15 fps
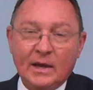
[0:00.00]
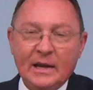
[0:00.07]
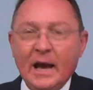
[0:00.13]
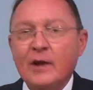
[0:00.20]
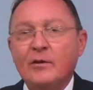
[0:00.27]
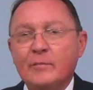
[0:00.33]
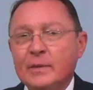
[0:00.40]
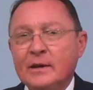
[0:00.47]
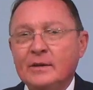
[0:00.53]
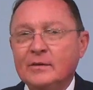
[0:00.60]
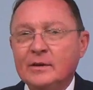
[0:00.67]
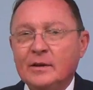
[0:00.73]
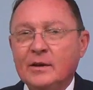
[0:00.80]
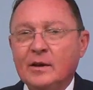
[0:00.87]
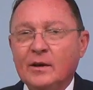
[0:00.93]
And I don't
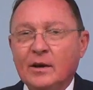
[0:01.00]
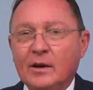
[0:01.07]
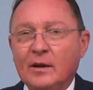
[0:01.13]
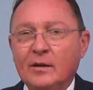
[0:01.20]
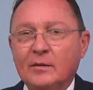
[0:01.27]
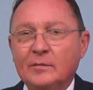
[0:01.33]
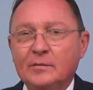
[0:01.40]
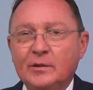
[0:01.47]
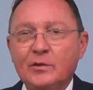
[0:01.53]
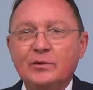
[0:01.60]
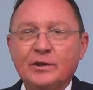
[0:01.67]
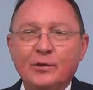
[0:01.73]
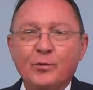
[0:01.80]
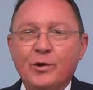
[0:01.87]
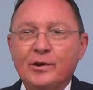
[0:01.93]
mean uh,
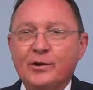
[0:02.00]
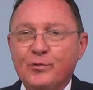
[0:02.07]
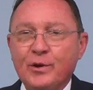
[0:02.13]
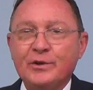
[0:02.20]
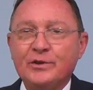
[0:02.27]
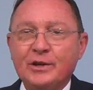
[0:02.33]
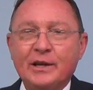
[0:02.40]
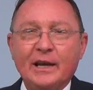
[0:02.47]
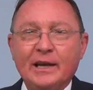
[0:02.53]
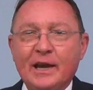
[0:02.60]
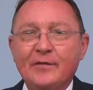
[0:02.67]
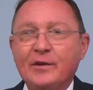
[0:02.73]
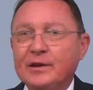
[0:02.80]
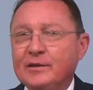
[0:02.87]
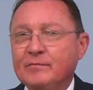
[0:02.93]
using the word Christian like
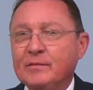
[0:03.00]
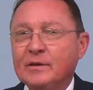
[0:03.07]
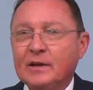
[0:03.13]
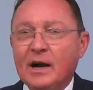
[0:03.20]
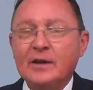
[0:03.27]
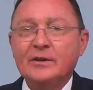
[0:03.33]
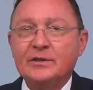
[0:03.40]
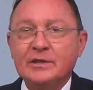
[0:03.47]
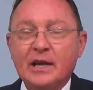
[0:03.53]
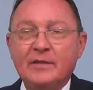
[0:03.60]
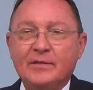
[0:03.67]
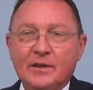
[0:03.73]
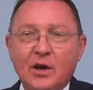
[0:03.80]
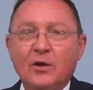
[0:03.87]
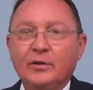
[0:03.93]
every
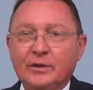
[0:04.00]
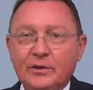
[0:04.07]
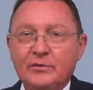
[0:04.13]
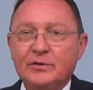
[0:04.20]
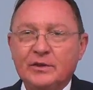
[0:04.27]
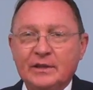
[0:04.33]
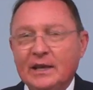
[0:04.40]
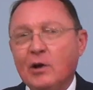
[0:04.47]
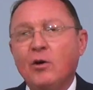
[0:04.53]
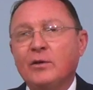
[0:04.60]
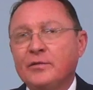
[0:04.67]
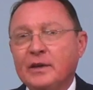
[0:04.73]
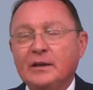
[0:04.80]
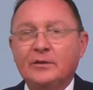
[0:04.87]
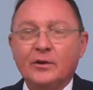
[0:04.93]
unsafe cult uses it. They all
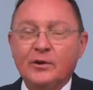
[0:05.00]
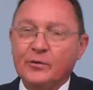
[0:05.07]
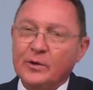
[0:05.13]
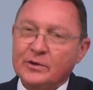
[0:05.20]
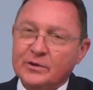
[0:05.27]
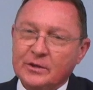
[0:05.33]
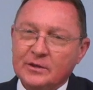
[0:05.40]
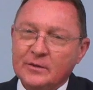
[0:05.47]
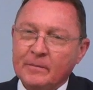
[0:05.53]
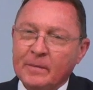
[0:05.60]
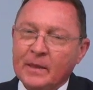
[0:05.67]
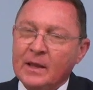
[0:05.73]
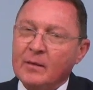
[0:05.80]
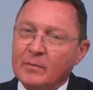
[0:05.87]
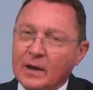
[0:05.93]
think they're Christians.
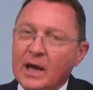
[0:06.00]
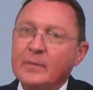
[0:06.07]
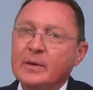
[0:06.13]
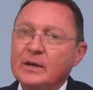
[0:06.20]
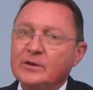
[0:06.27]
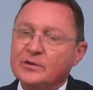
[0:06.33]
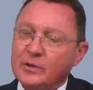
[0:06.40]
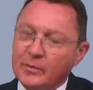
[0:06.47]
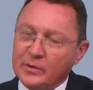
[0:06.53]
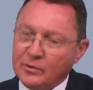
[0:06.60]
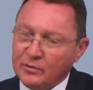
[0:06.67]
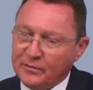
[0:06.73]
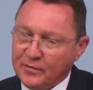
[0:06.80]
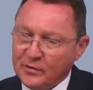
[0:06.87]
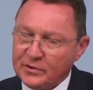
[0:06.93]
But I mean someone
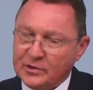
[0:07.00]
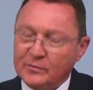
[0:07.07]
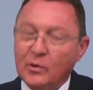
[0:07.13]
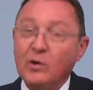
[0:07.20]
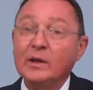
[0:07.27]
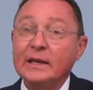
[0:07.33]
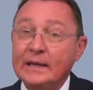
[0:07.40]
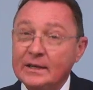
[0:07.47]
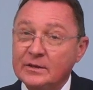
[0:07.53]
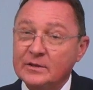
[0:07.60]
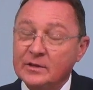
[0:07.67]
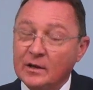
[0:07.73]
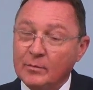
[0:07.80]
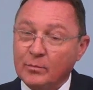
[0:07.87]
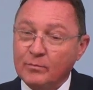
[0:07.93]
who, first of all,
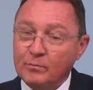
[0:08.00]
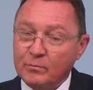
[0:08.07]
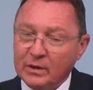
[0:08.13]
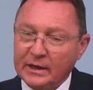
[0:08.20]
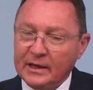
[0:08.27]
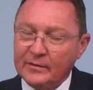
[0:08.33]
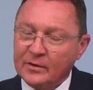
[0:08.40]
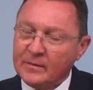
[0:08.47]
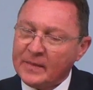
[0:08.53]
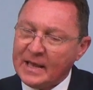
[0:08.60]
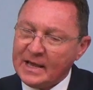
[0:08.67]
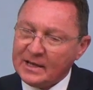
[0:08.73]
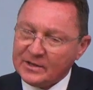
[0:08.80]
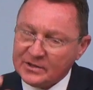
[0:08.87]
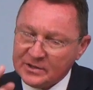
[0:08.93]
is a believer.
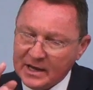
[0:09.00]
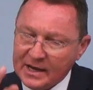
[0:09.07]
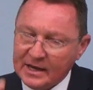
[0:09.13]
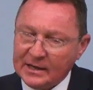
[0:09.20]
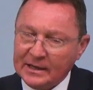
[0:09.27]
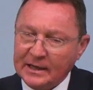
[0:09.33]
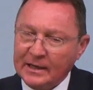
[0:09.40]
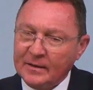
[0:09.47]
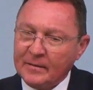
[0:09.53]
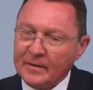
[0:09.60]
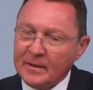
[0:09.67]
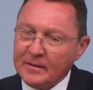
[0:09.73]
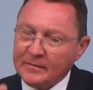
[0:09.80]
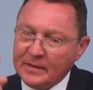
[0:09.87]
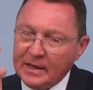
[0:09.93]
Secondly,
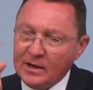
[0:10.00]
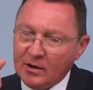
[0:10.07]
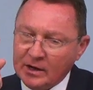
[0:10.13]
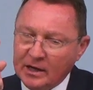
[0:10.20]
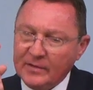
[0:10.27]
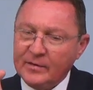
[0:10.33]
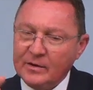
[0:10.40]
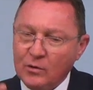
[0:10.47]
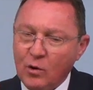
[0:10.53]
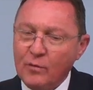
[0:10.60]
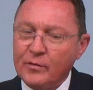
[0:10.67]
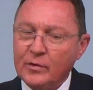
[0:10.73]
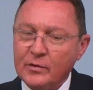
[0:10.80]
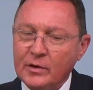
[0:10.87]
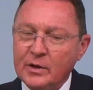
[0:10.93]
they are given
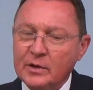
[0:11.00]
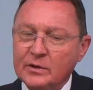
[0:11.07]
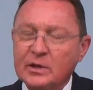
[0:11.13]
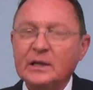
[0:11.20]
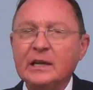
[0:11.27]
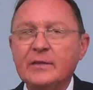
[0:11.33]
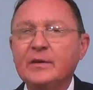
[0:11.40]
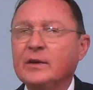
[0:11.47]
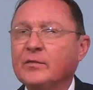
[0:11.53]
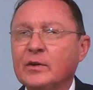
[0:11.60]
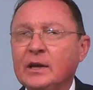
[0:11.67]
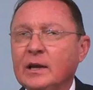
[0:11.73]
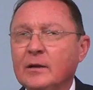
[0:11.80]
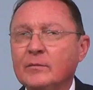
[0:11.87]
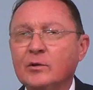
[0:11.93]
over to living for
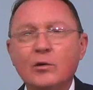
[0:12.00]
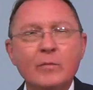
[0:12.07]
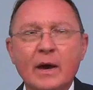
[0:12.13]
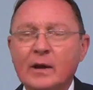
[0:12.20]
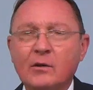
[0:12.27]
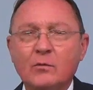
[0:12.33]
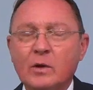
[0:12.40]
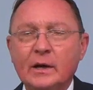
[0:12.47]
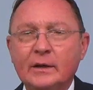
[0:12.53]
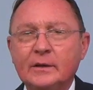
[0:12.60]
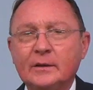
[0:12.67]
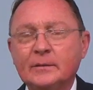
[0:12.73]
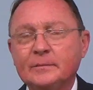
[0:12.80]
Him no matter what.